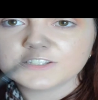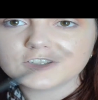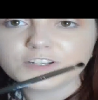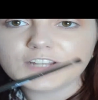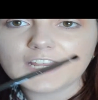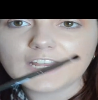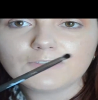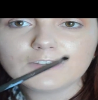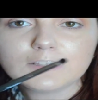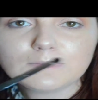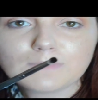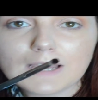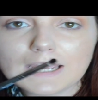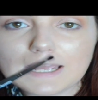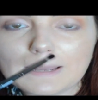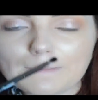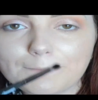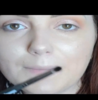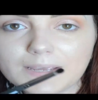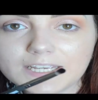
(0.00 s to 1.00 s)
So now with my
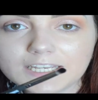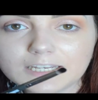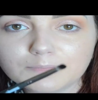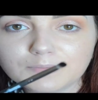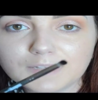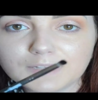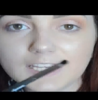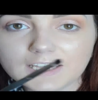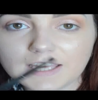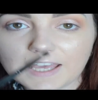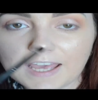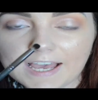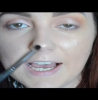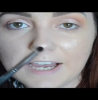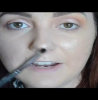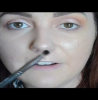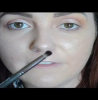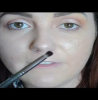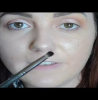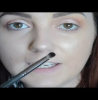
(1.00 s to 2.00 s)
Makeup Geek
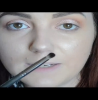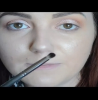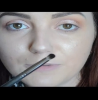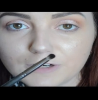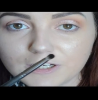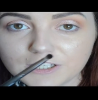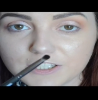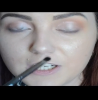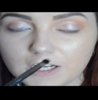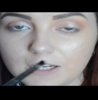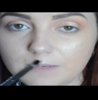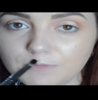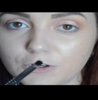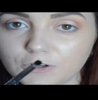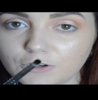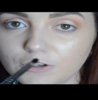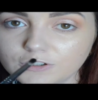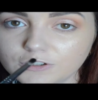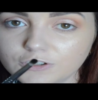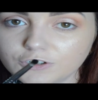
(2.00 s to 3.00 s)
Out of V brush, I'm
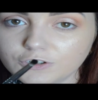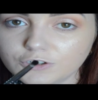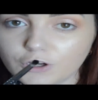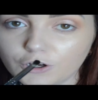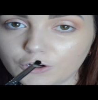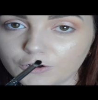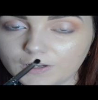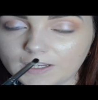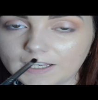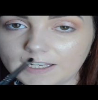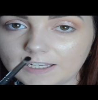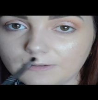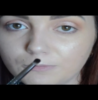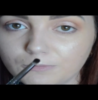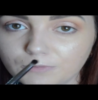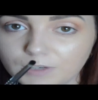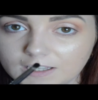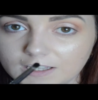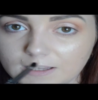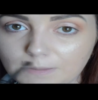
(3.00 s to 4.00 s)
going to go in
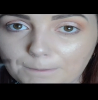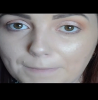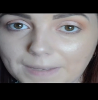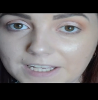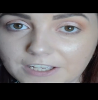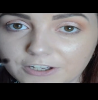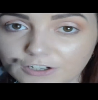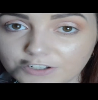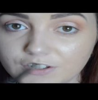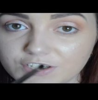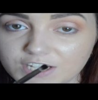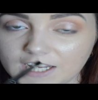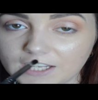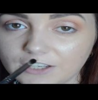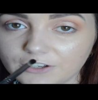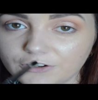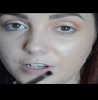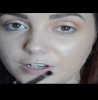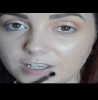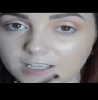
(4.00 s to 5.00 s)
with Mango
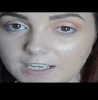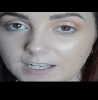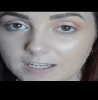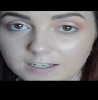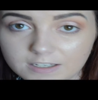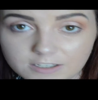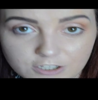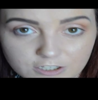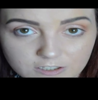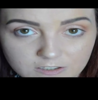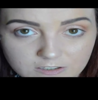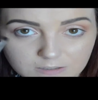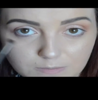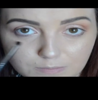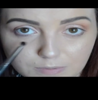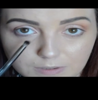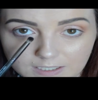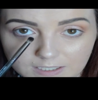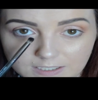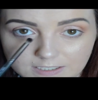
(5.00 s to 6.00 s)
Tango again, just to
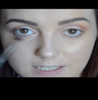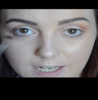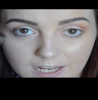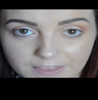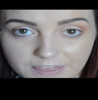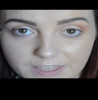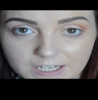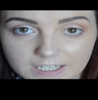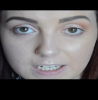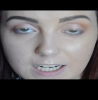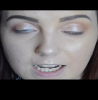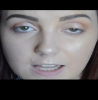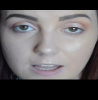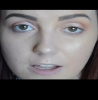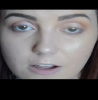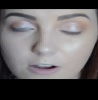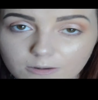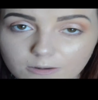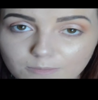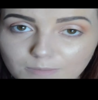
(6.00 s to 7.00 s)
blend out that
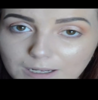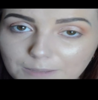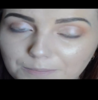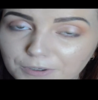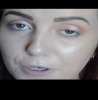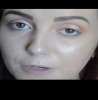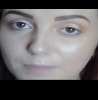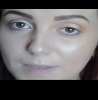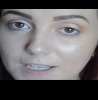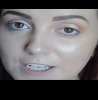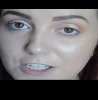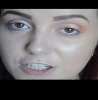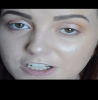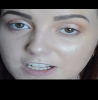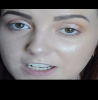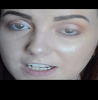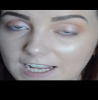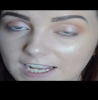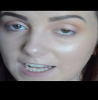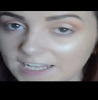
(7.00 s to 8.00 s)
colour on my bottom lash
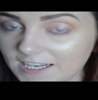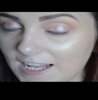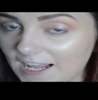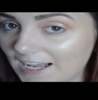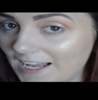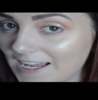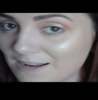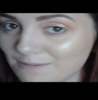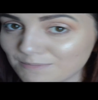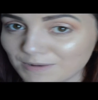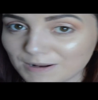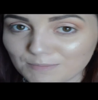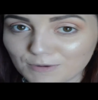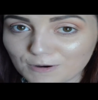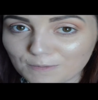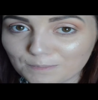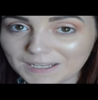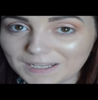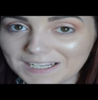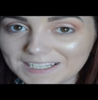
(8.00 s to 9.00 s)
line and add a bit
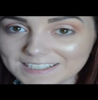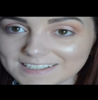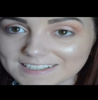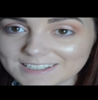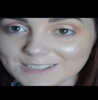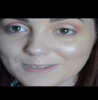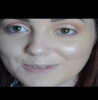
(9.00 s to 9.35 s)
more pinkness